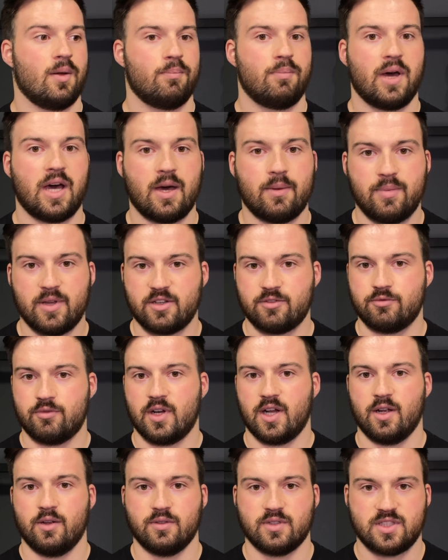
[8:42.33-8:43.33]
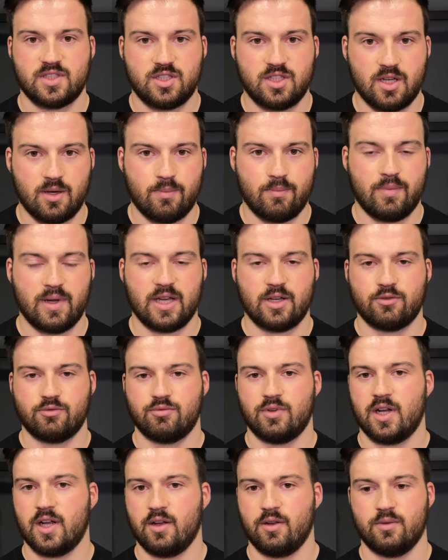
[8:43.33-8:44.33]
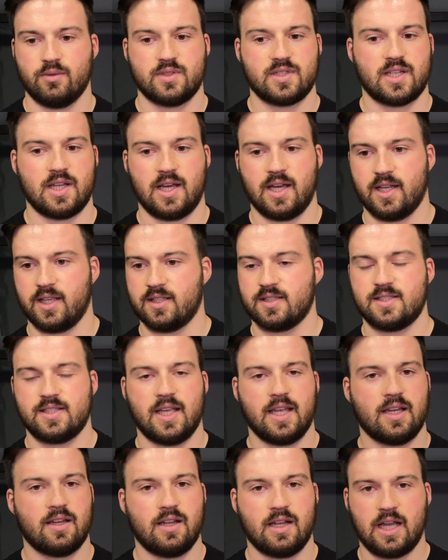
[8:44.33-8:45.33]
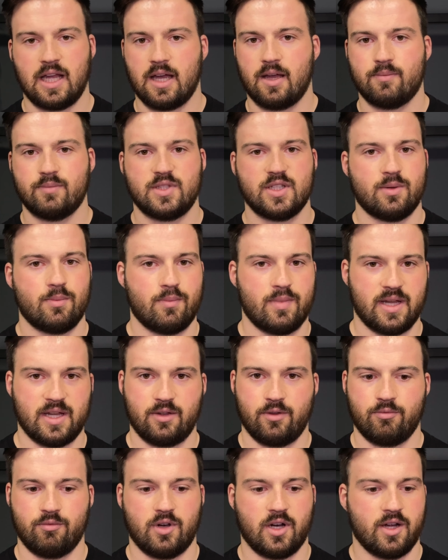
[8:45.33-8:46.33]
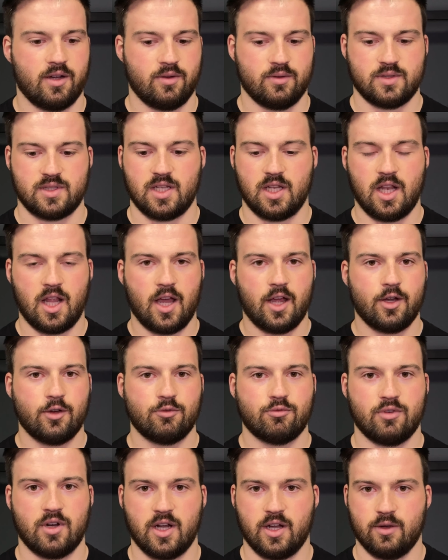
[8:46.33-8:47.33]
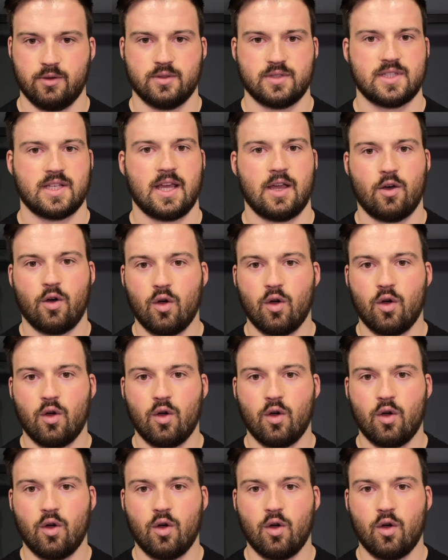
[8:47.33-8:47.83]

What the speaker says: Barbell rows, dumbbell rows, like single arm dumbbell rows, low rows,